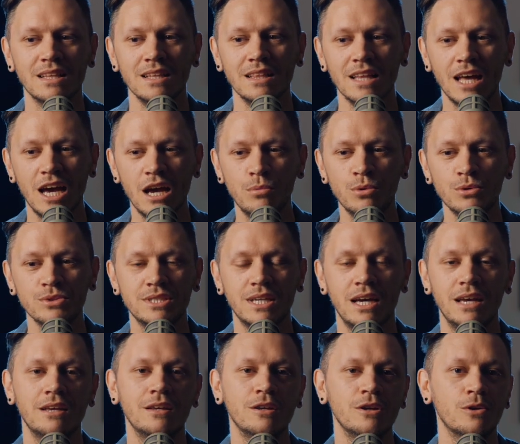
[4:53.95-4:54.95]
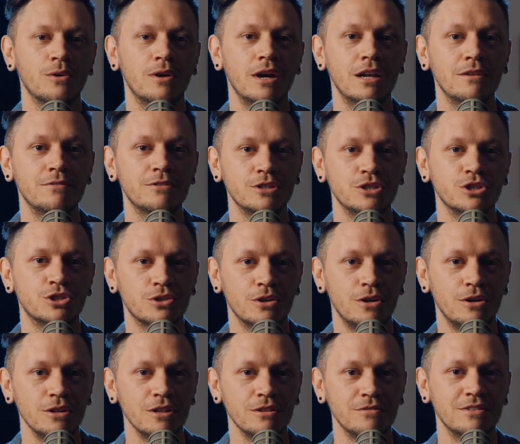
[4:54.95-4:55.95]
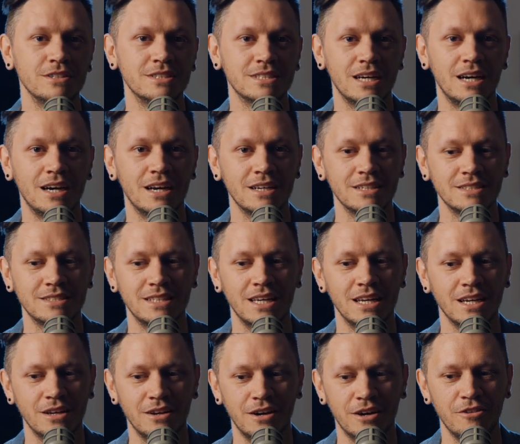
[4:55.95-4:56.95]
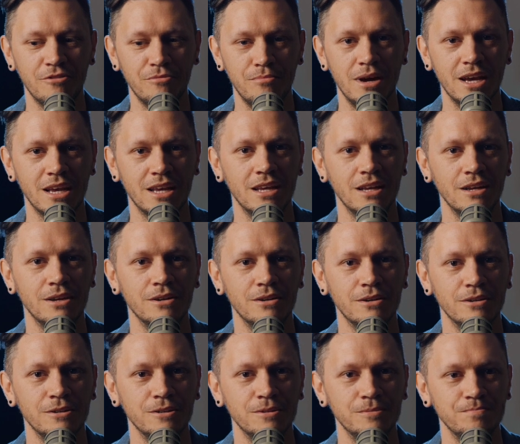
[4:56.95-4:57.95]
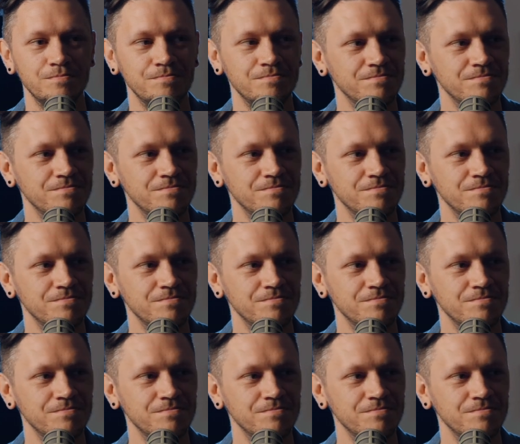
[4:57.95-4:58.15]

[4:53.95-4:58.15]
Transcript: the label taking creative control of this artist and kind of making her